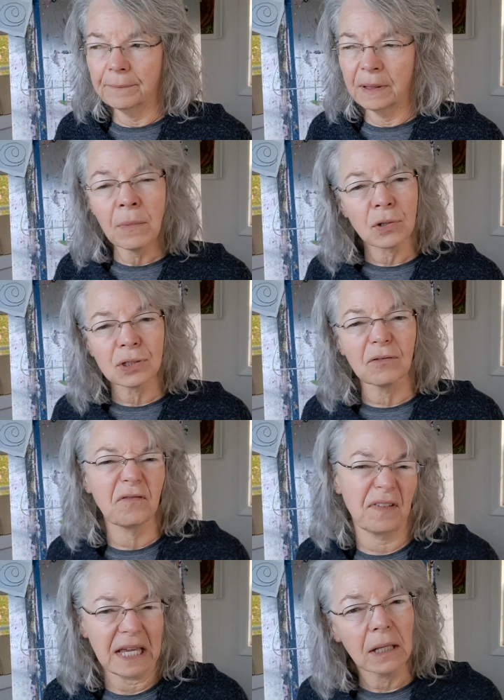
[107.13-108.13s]
emotional
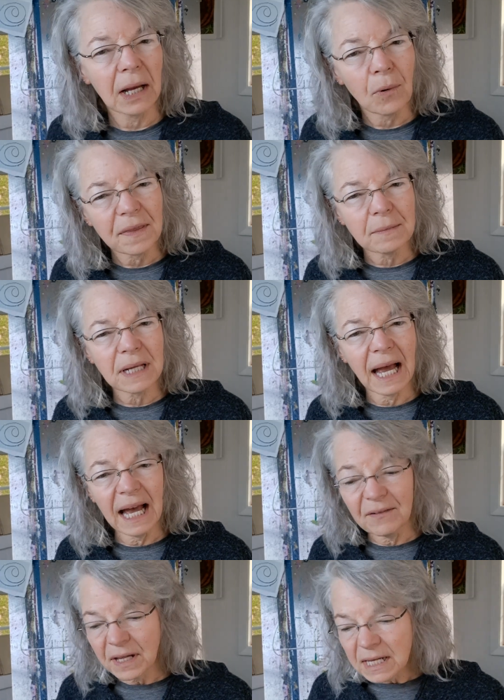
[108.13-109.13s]
feel I want them to
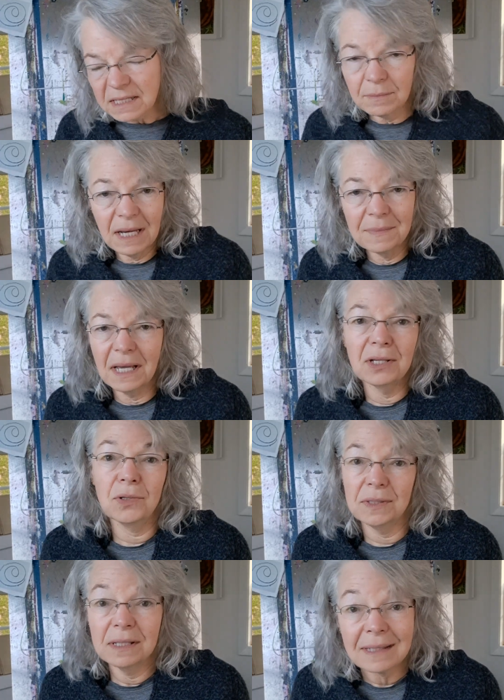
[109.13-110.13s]
have. Sometimes I
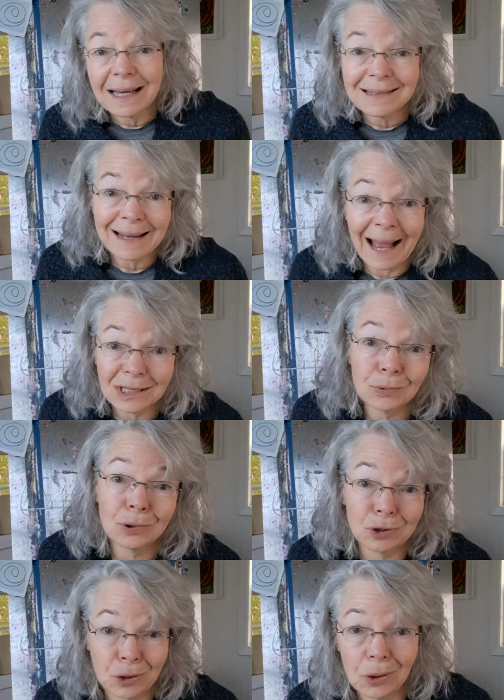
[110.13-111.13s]
use this as an
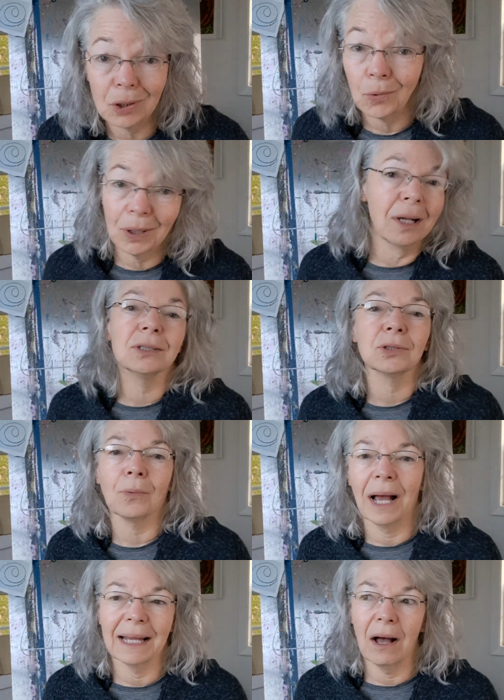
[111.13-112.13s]
actual journal where I'll just
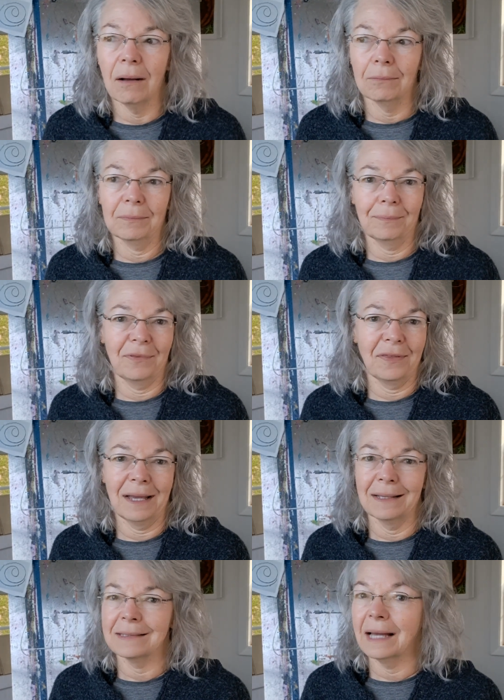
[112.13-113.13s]
write out
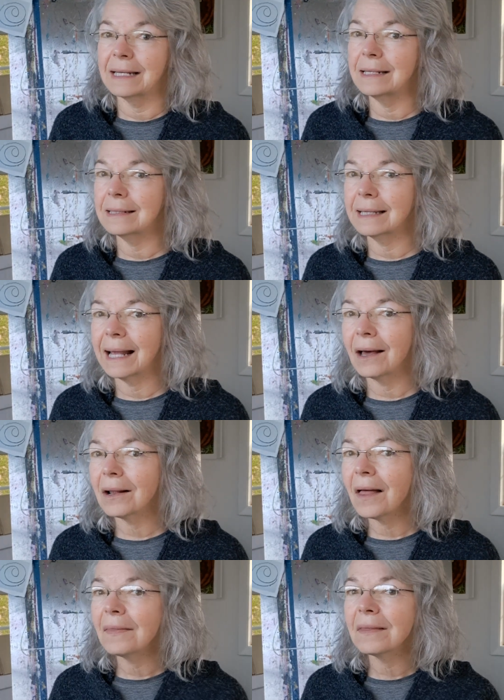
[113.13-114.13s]
things I need to get out
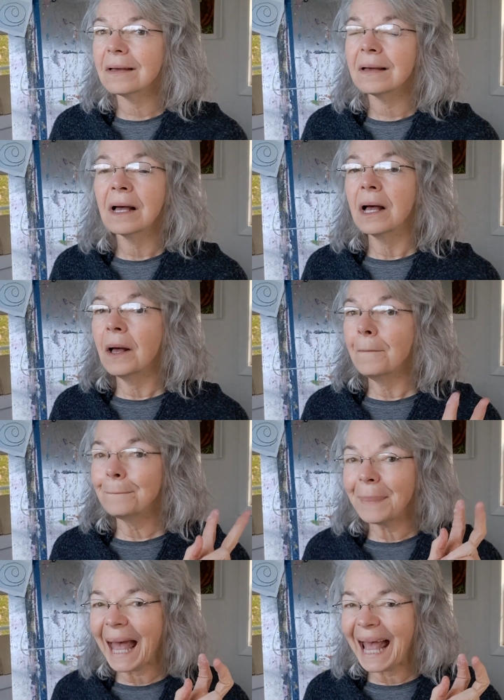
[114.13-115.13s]
on the
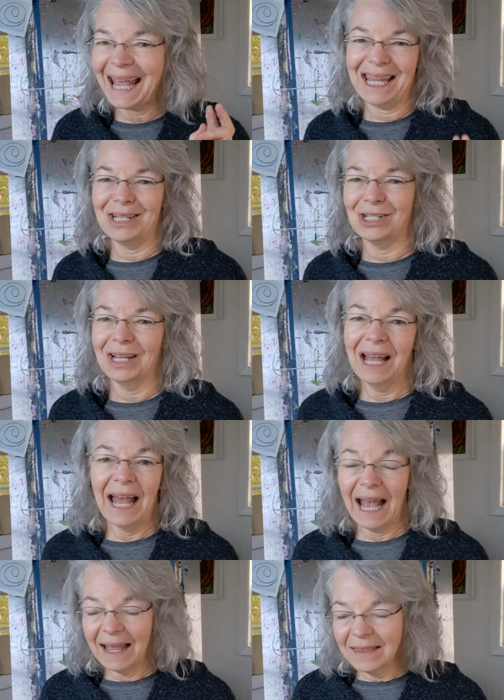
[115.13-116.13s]
page.
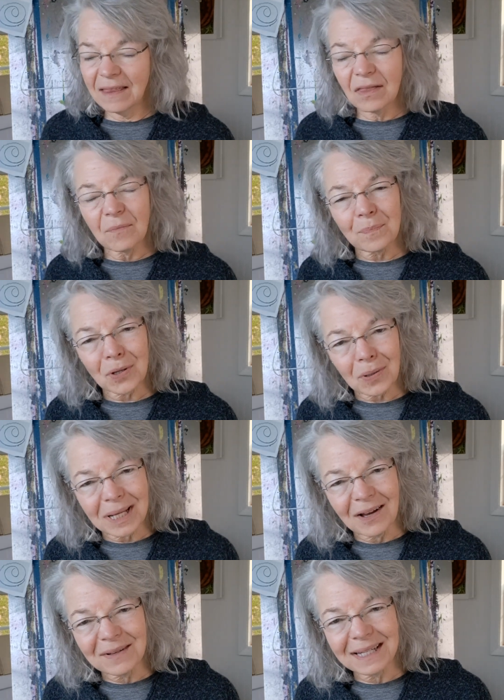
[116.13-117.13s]
And then the
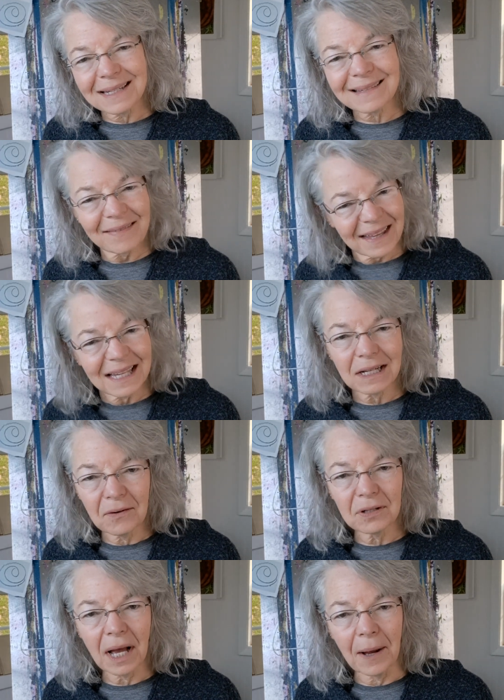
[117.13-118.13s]
beauty of it is they get
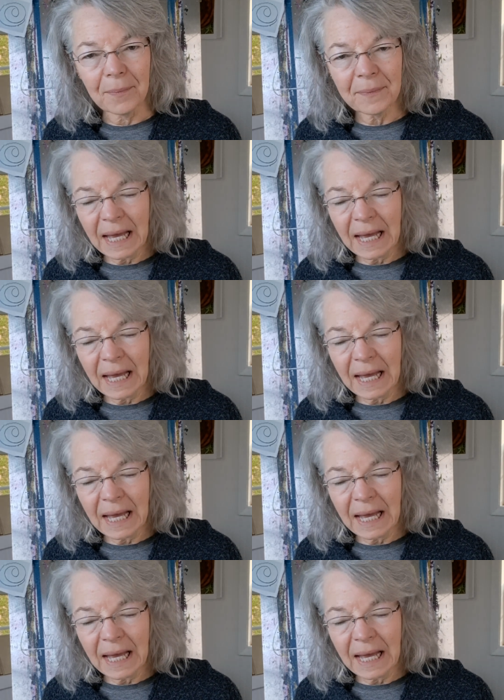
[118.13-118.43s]
covered up.